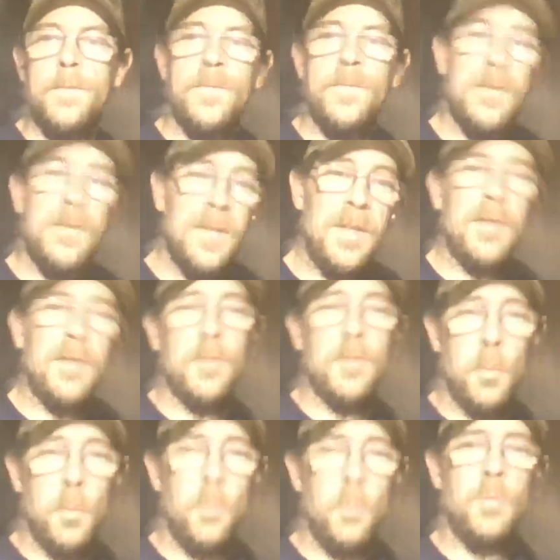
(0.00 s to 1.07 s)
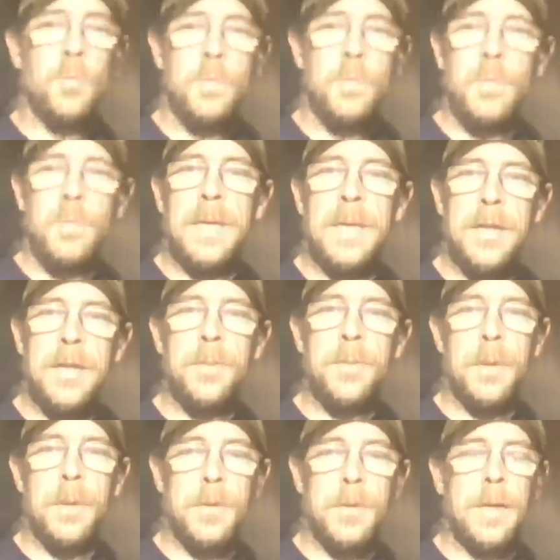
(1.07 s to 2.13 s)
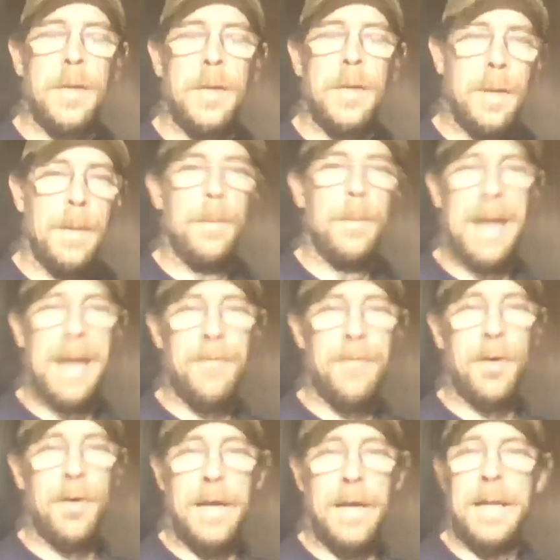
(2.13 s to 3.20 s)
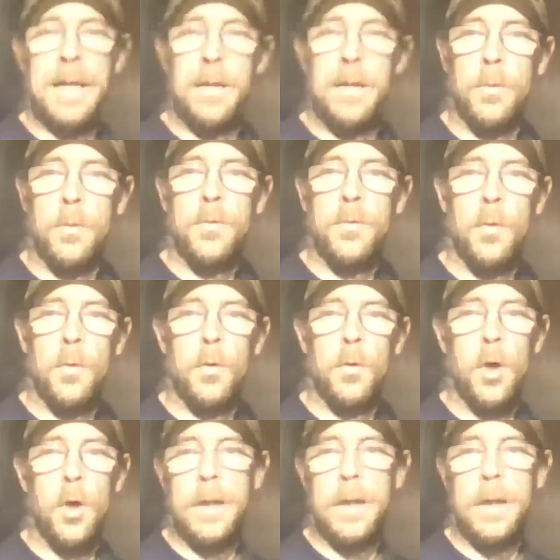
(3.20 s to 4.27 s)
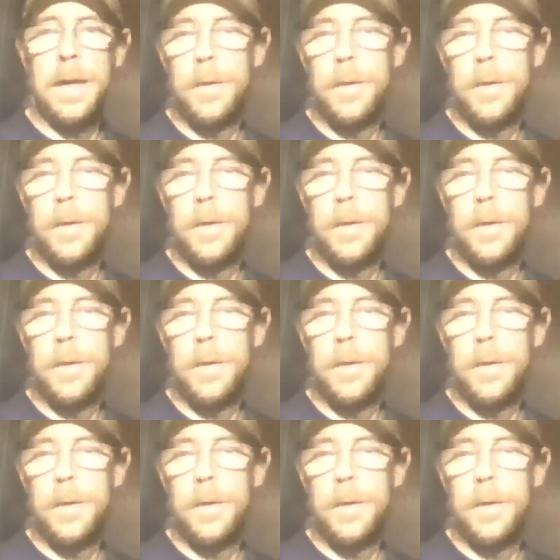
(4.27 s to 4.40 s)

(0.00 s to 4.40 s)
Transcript: 15 years old, he should be able to have a good idea of what's going on.